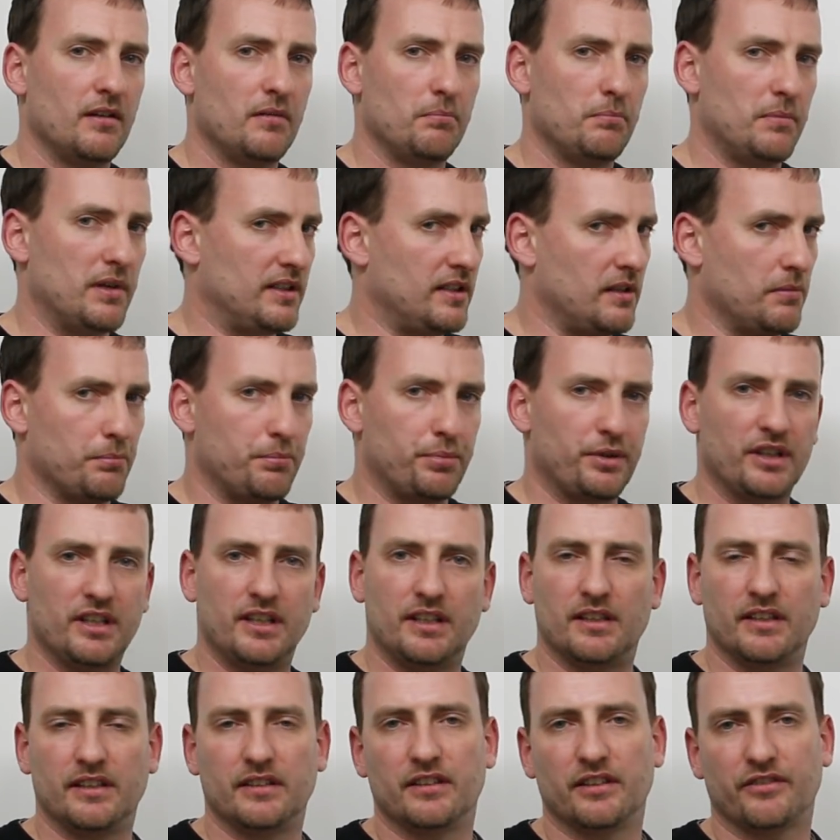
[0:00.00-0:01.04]
but
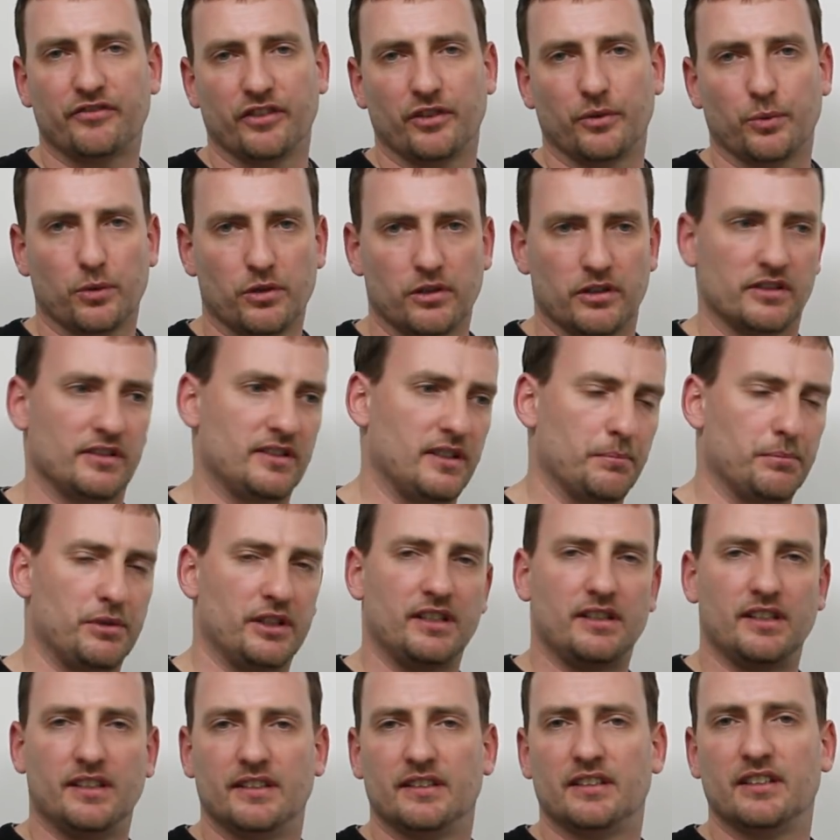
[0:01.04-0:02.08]
completely different words,
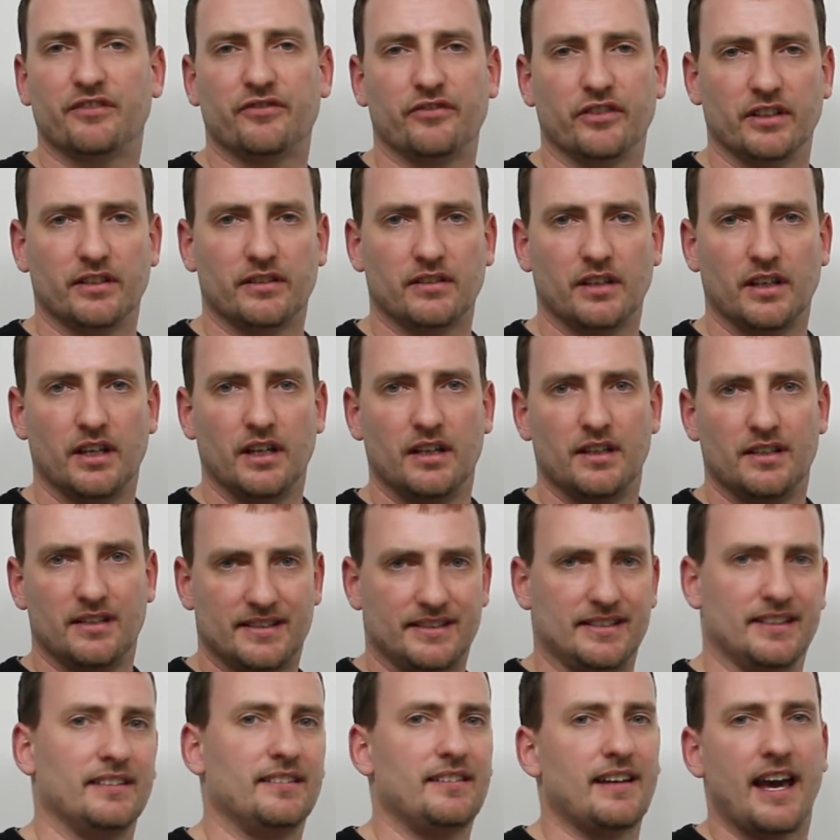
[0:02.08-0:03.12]
completely different
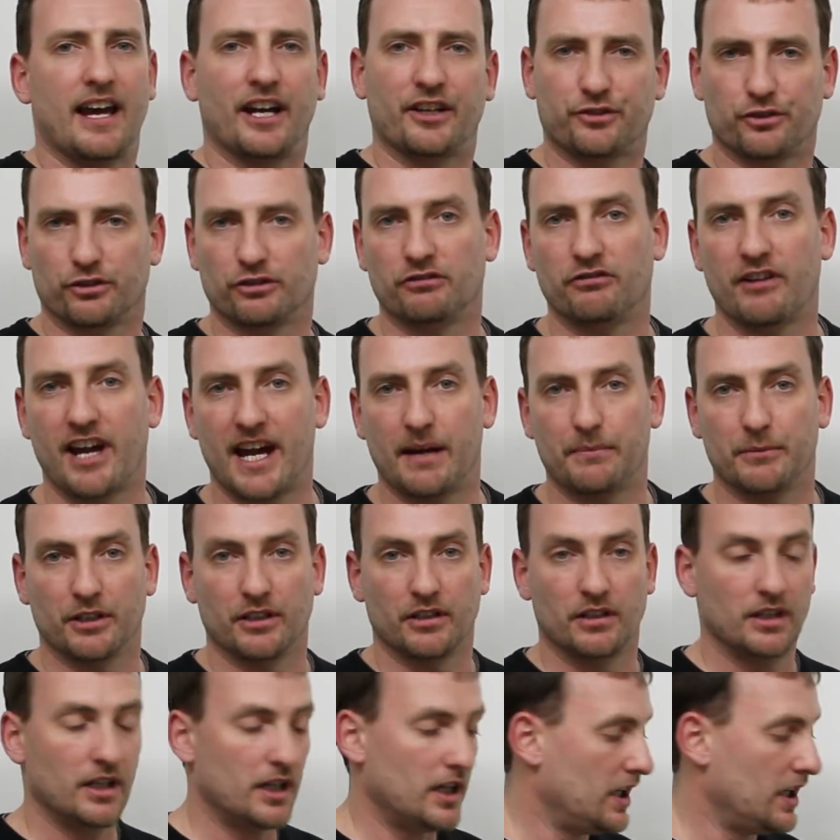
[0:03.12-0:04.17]
syntax or grammar.